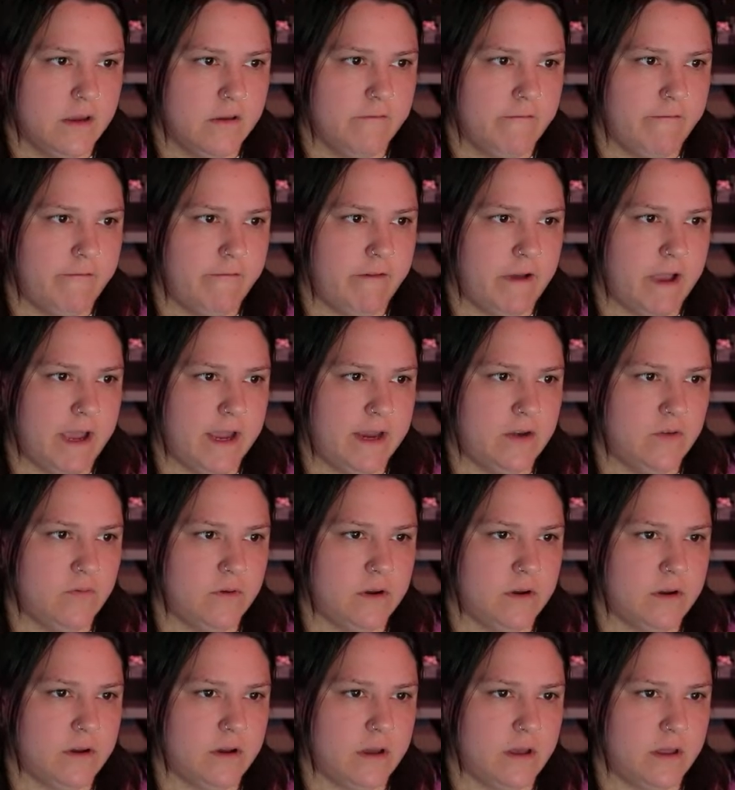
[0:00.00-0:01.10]
find
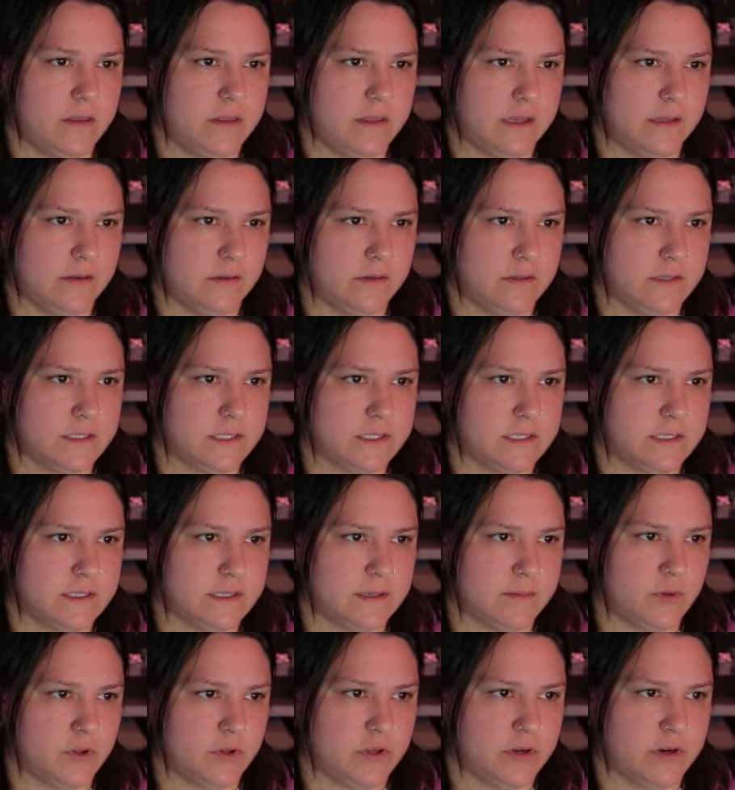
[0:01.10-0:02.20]
one that looks
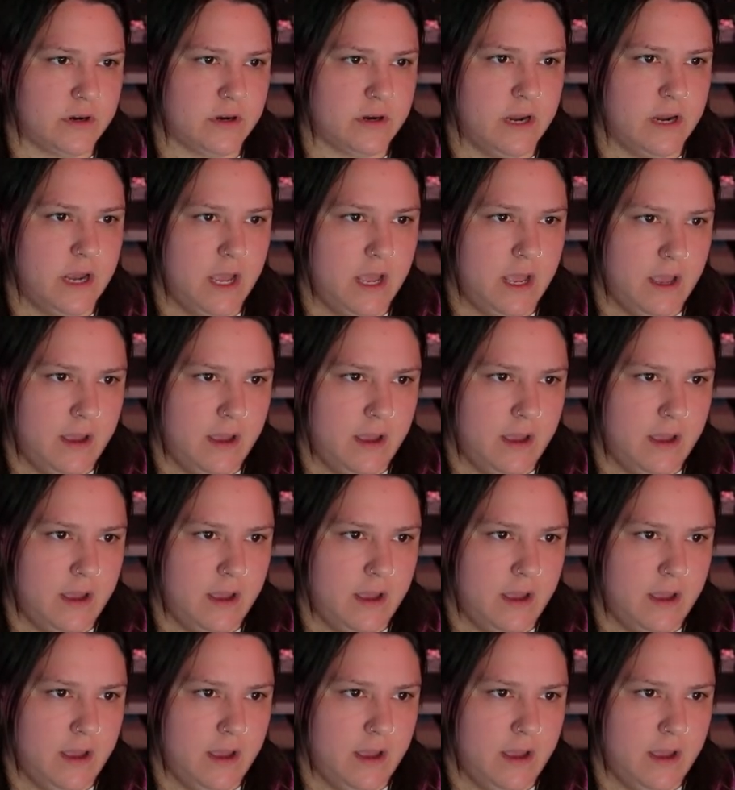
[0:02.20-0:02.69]
similar.